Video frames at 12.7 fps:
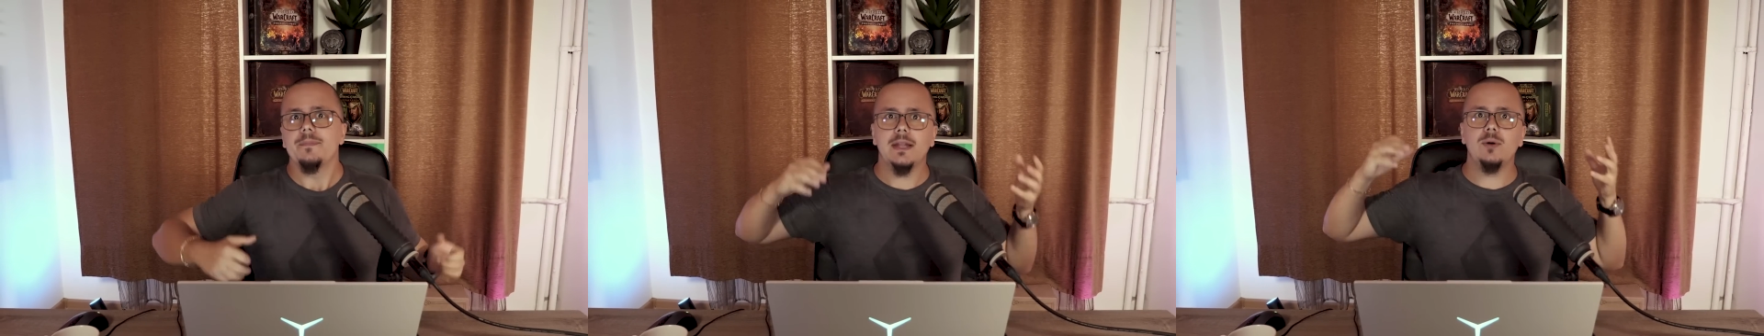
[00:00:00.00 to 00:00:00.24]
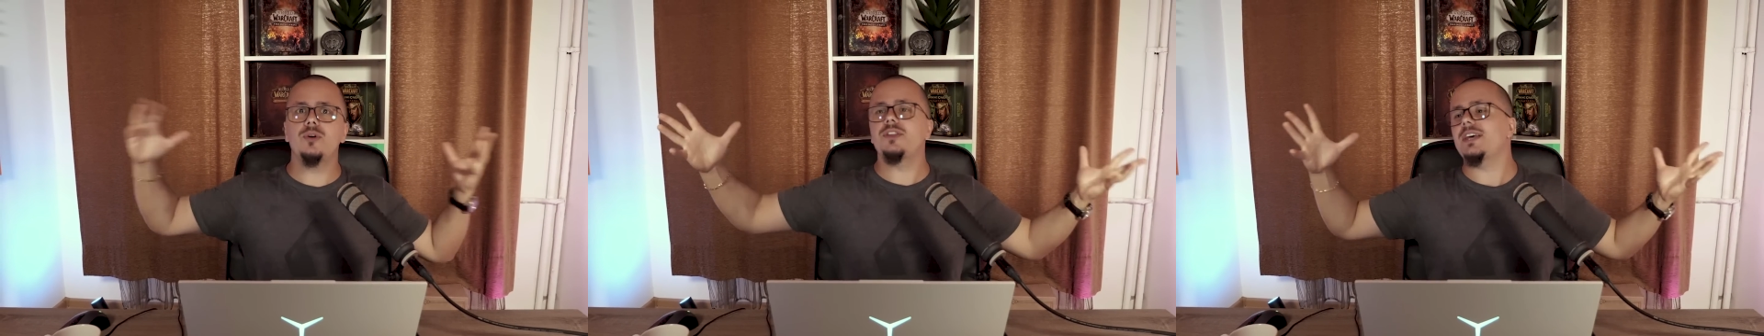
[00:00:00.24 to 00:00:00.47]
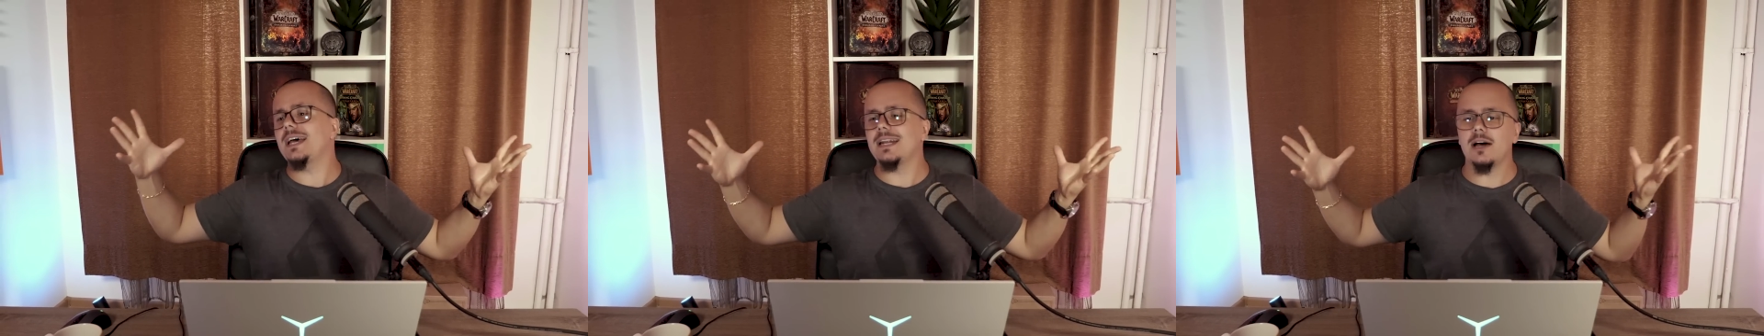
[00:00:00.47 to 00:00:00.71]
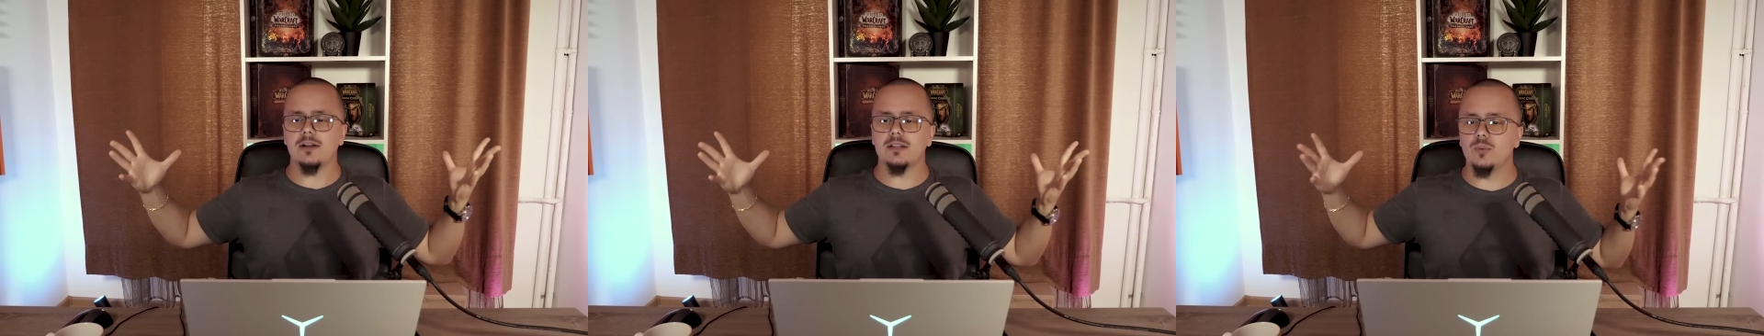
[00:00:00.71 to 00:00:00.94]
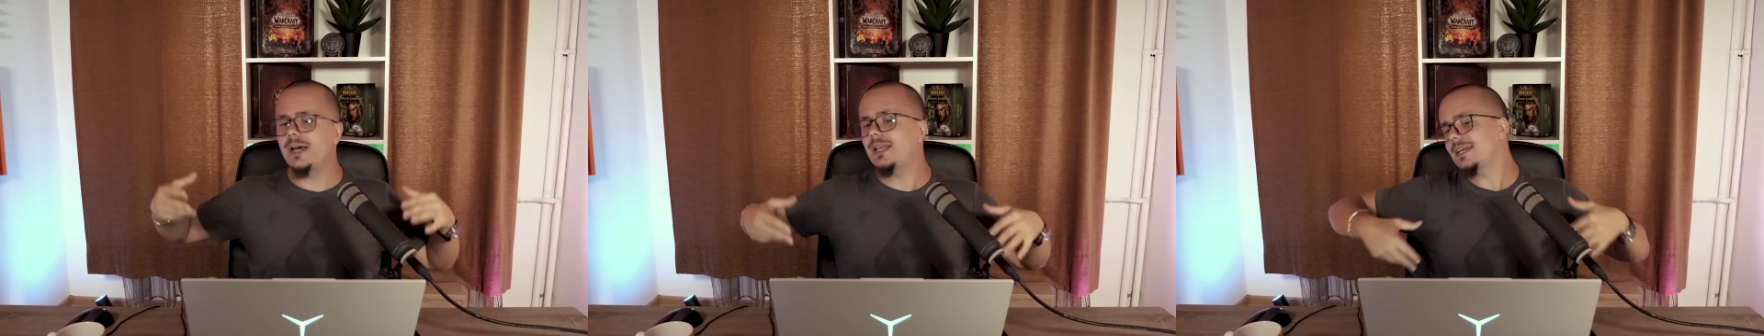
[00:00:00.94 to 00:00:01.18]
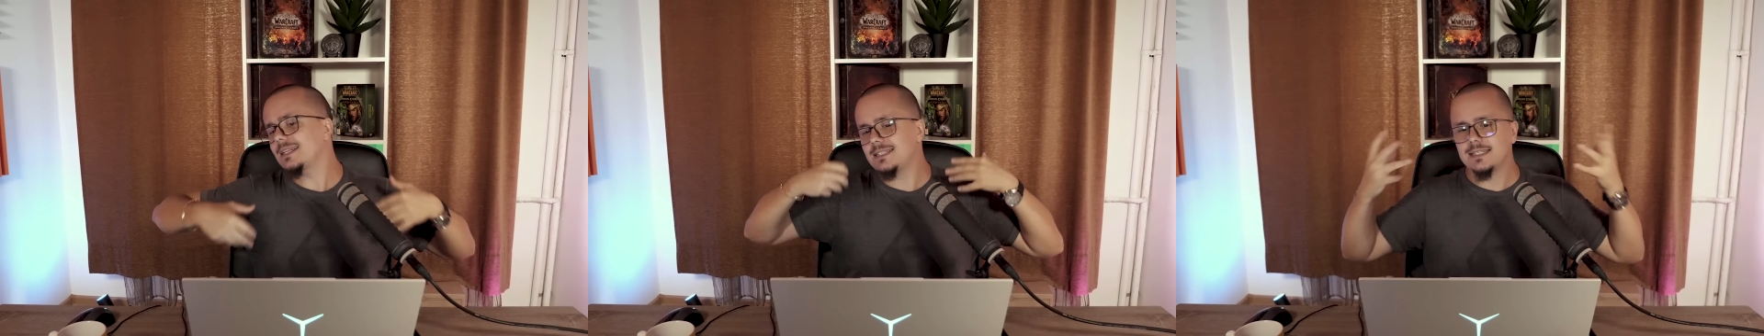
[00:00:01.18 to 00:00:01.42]
And with that out of the way,
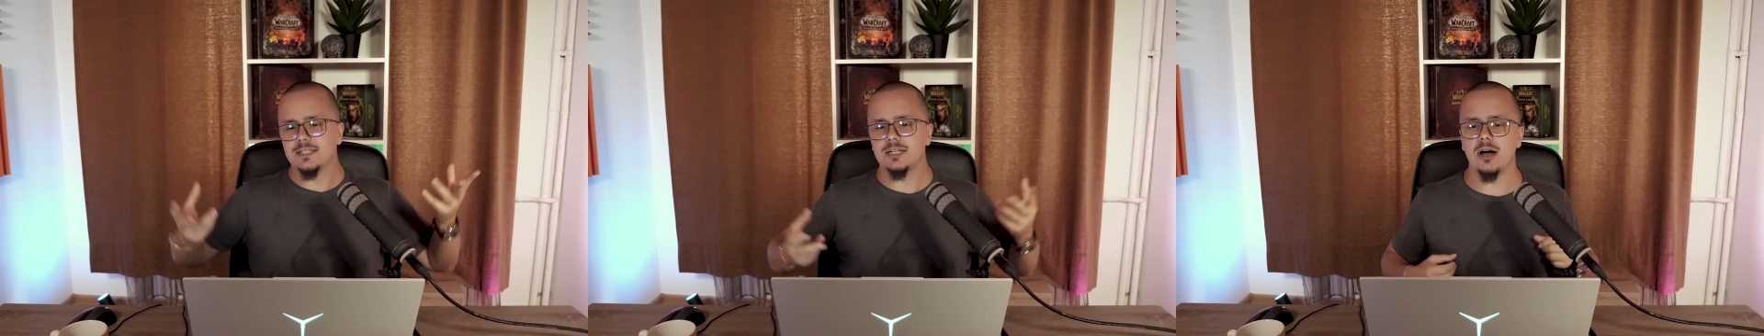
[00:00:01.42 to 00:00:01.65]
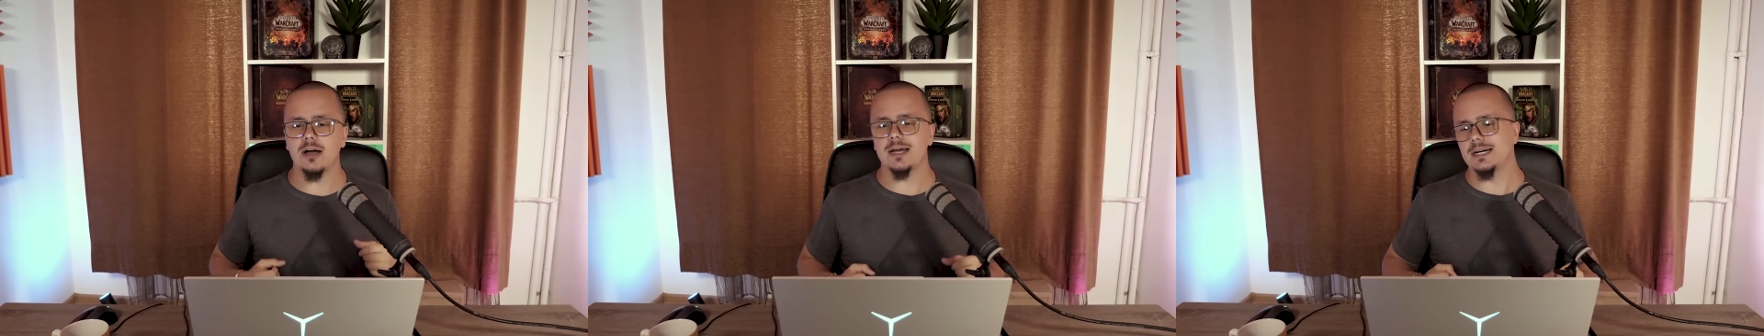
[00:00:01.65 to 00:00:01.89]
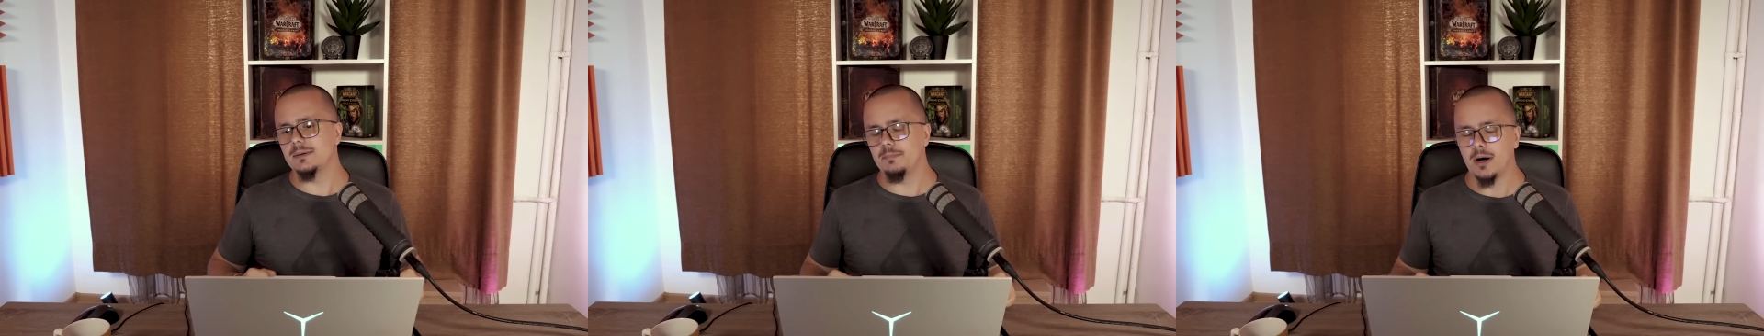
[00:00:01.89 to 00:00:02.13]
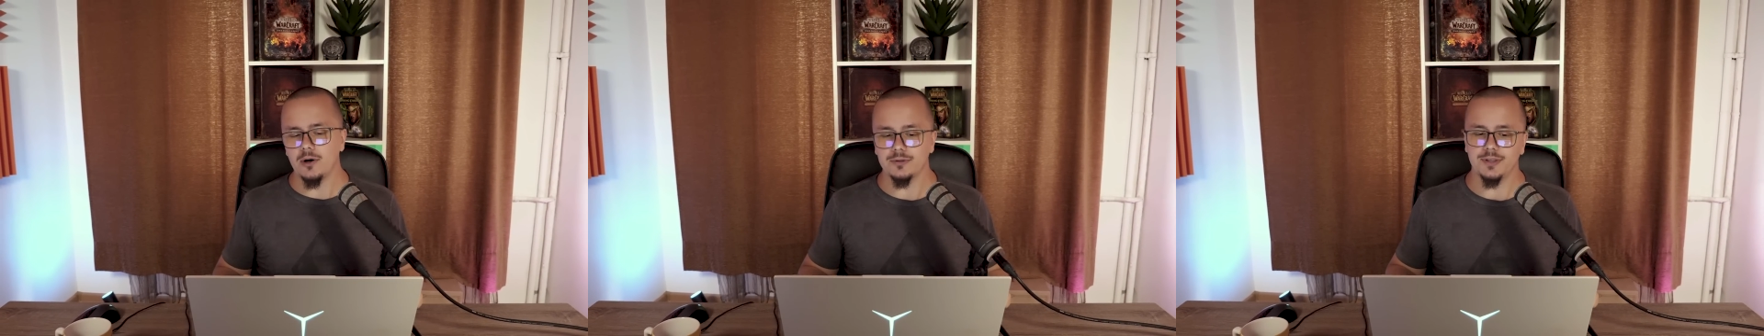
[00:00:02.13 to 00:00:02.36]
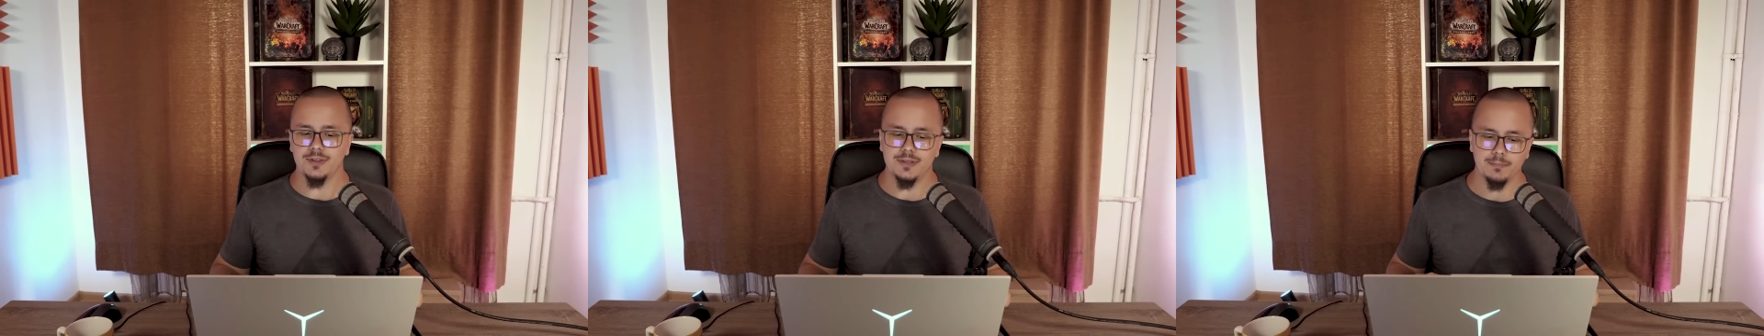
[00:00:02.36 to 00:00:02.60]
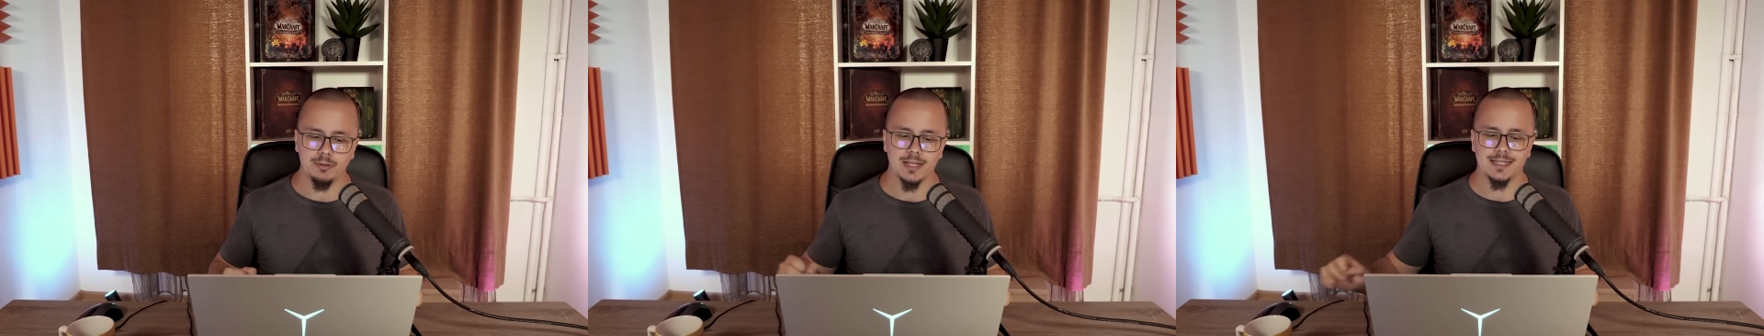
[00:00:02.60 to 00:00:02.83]
let's talk about the
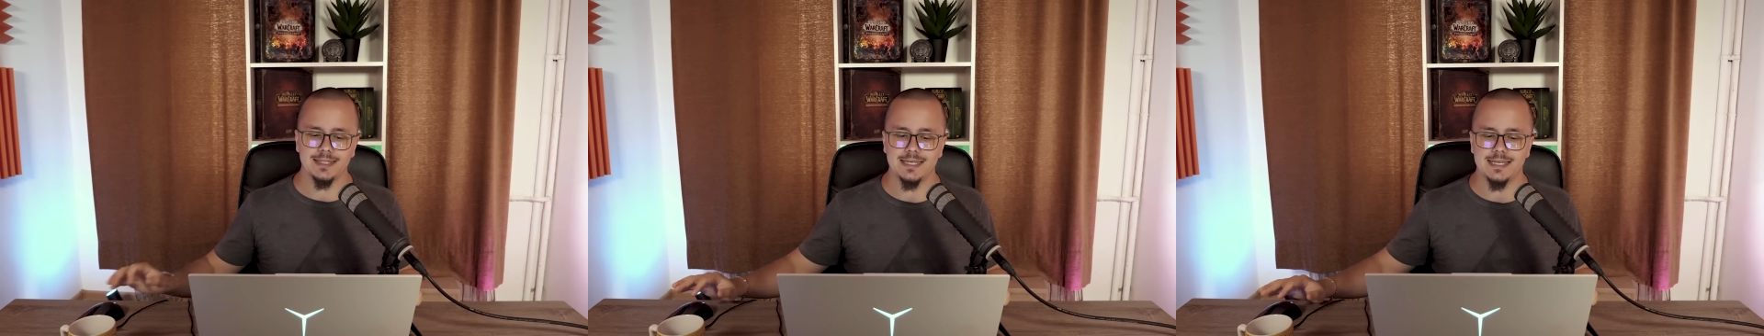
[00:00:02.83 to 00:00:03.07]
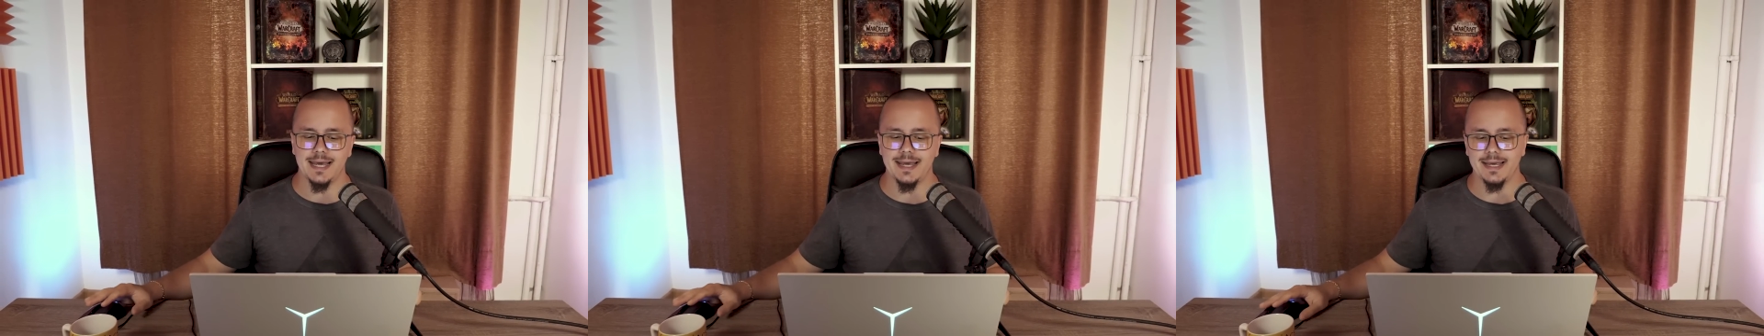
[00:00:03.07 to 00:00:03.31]
Blood DK